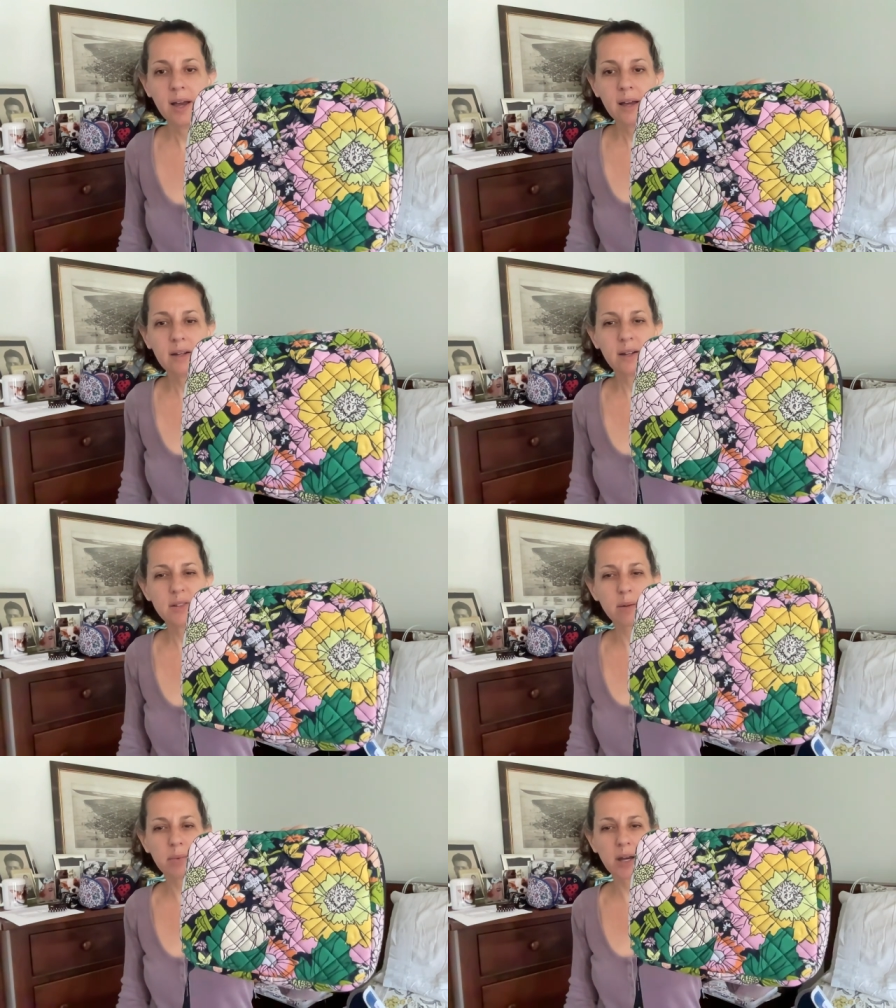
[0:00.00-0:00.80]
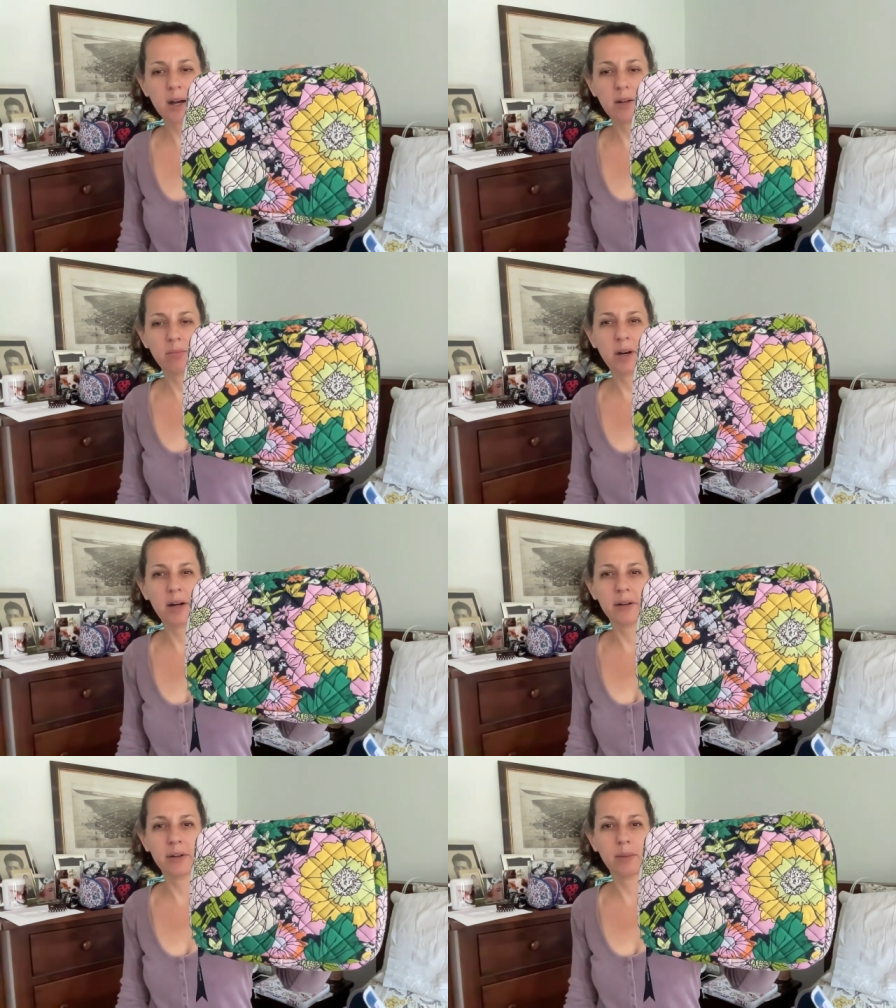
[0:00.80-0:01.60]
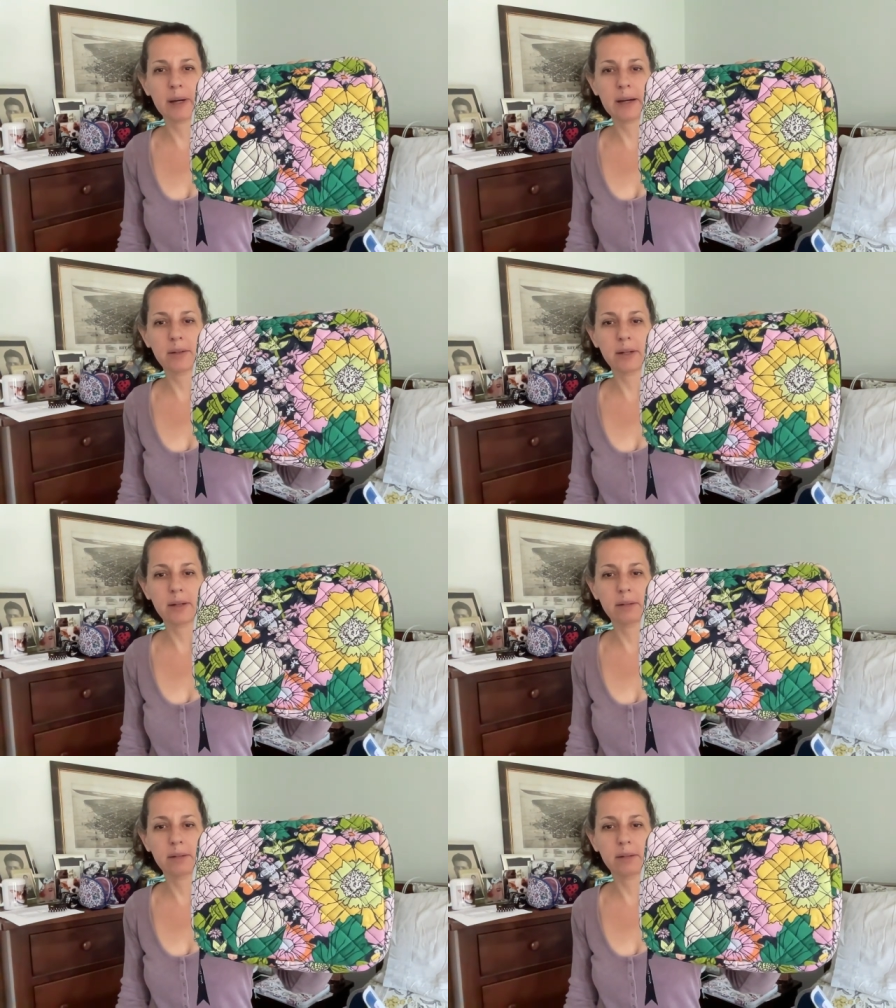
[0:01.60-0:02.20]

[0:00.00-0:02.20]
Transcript: there's something kind of modern about it